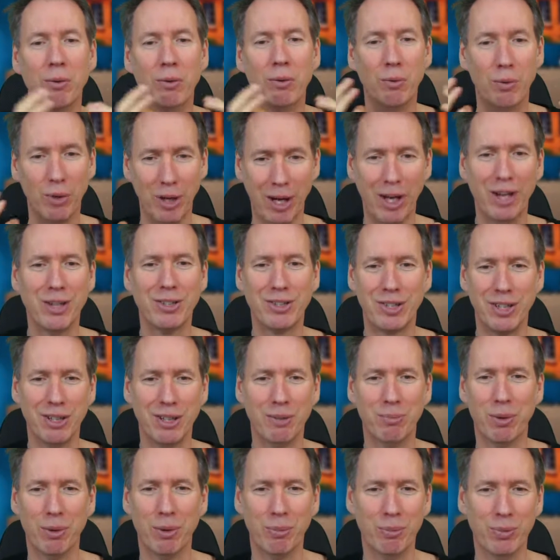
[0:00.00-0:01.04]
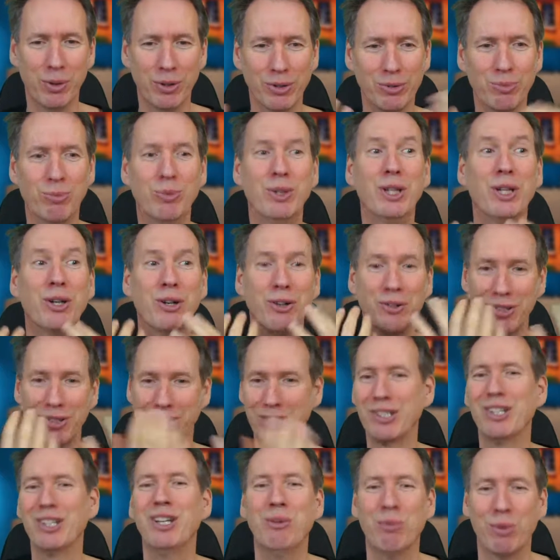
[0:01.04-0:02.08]
well, actually, the problem was we can't
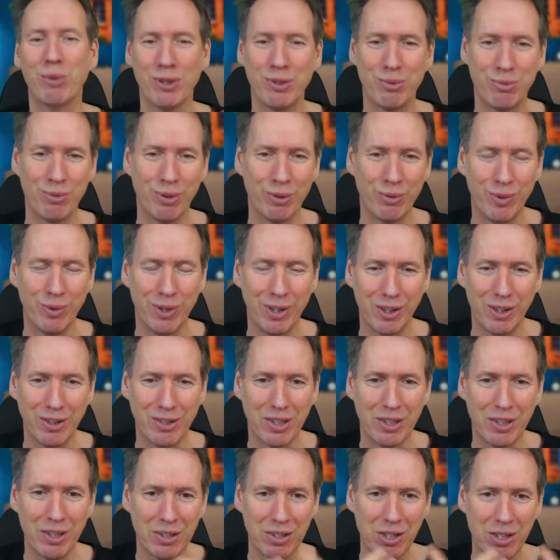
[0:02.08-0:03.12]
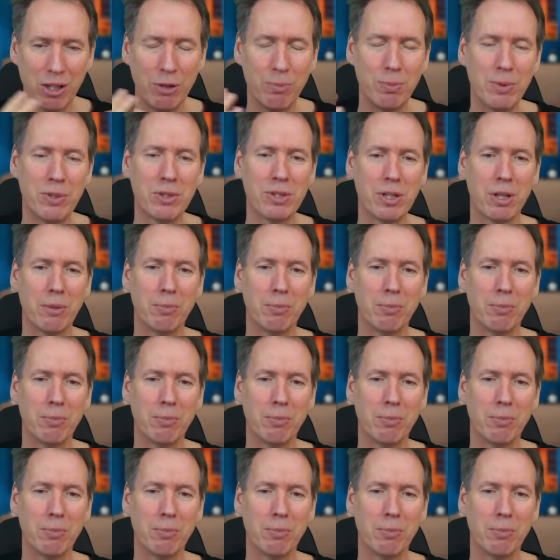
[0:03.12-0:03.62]
see what's wrong with you. So this opens